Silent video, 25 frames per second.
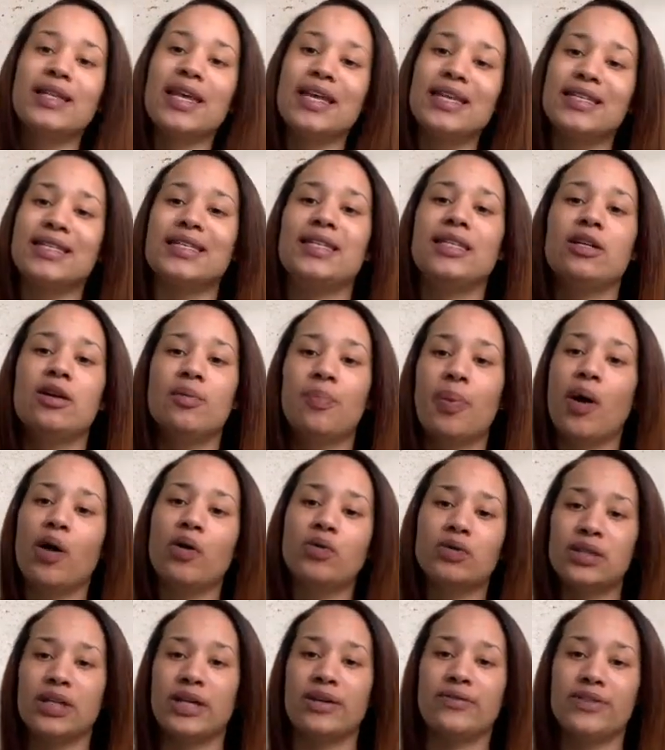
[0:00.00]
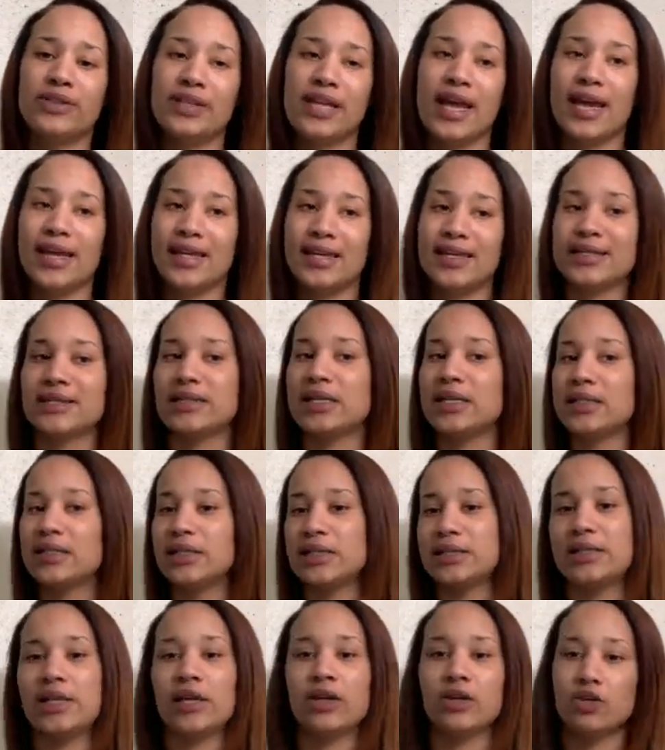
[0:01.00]
they still post every day because this
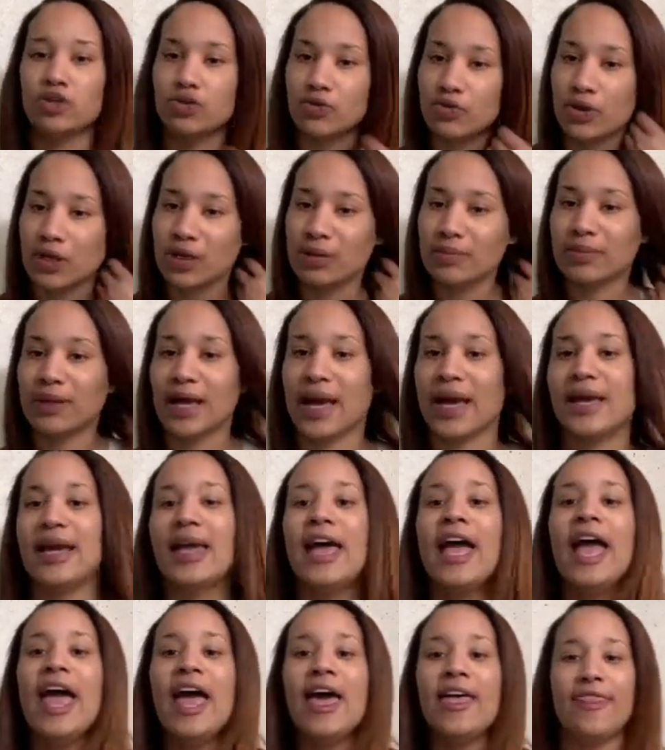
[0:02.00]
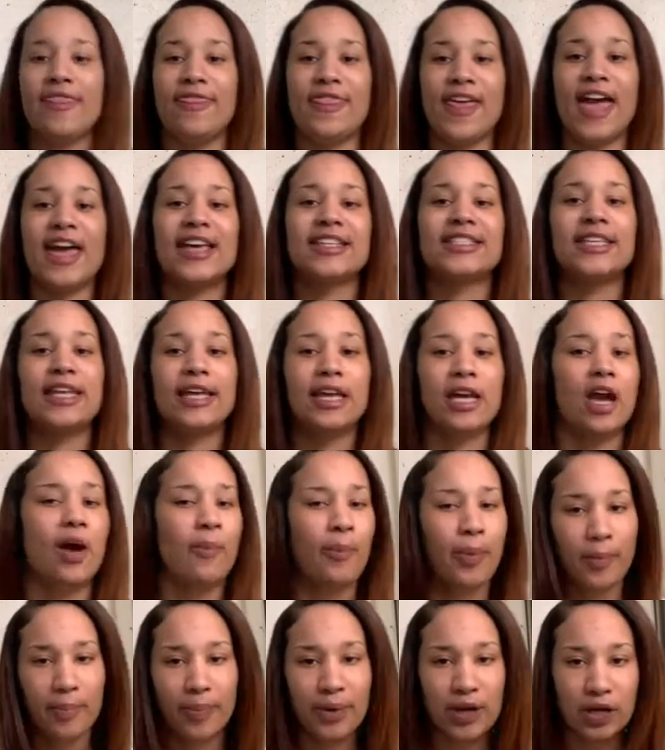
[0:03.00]
is their dream. Like, that's
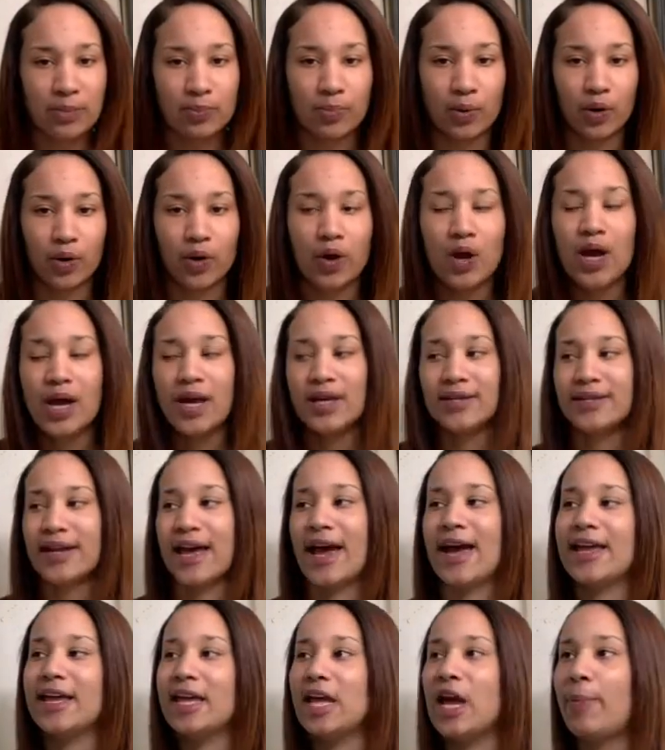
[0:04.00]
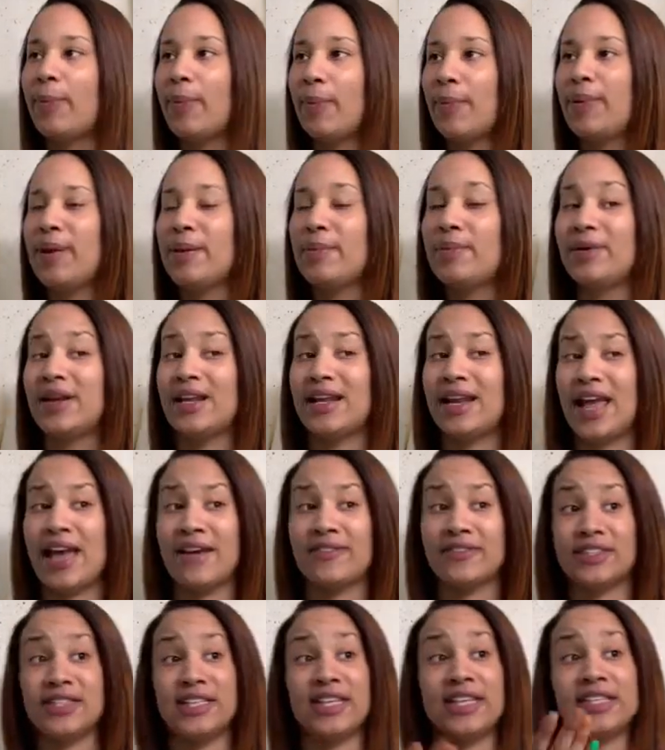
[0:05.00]
helping people, not helping people that have
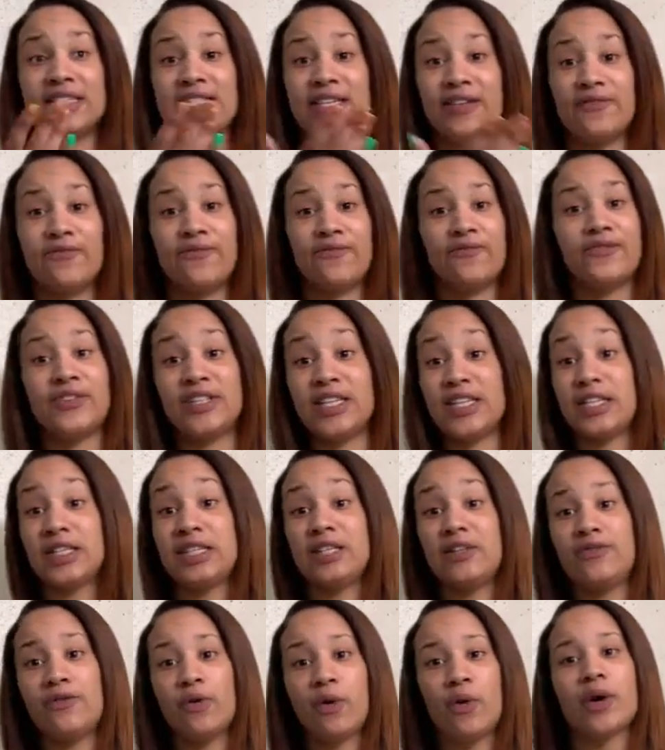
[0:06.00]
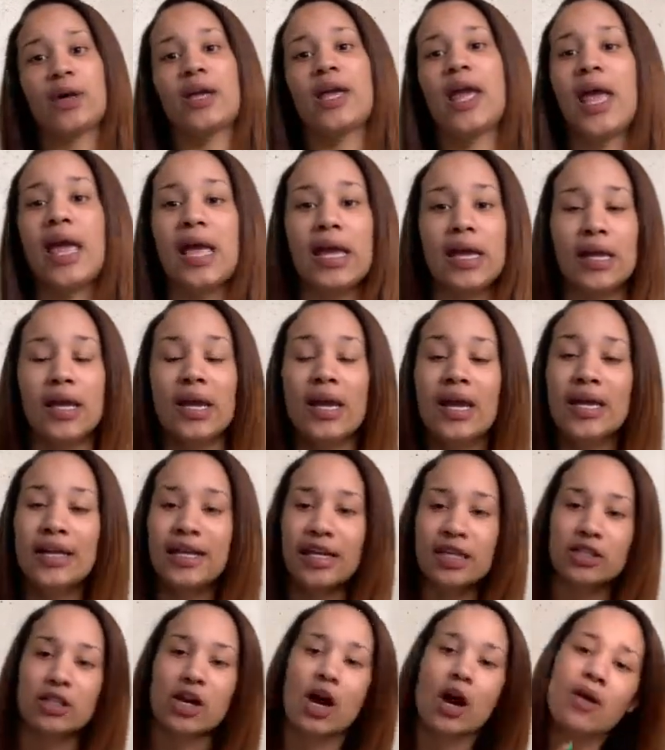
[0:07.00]
64K
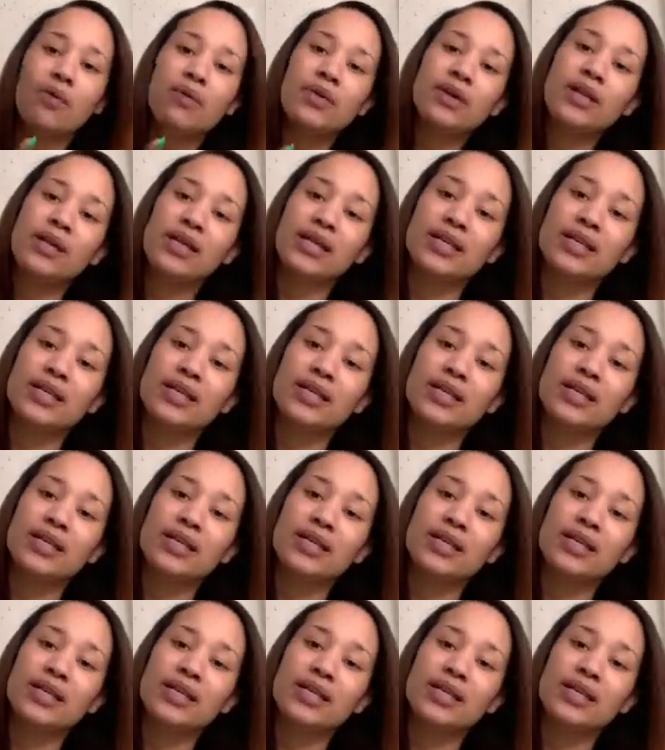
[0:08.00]
that's already